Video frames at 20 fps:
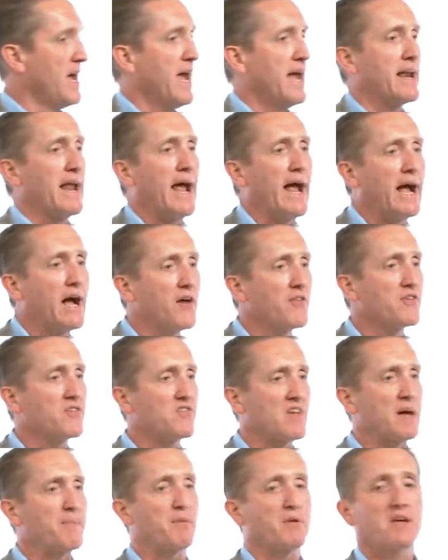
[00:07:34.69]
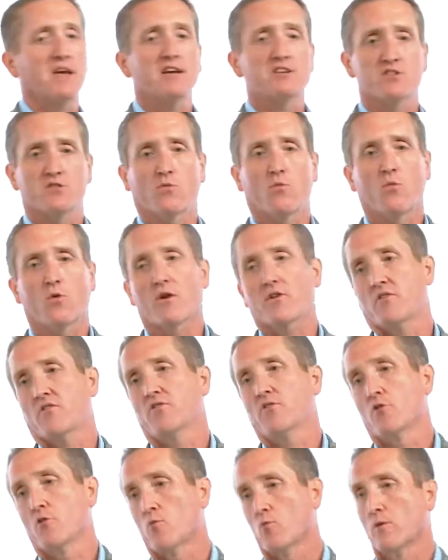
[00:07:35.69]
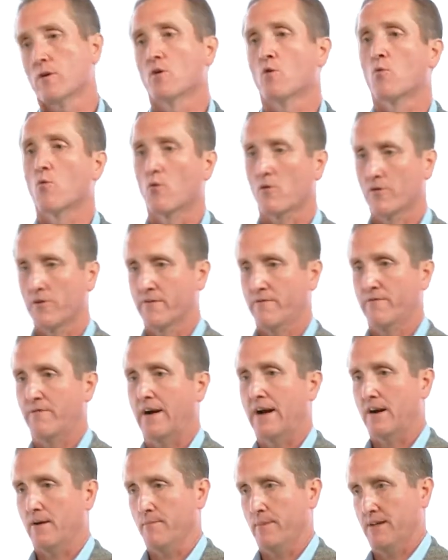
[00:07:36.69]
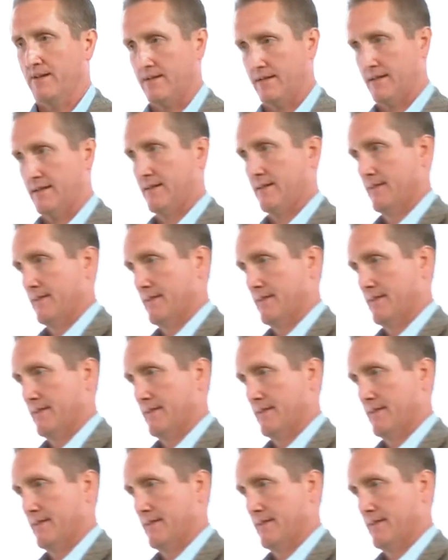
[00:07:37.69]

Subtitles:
and how this application works in your real world environment?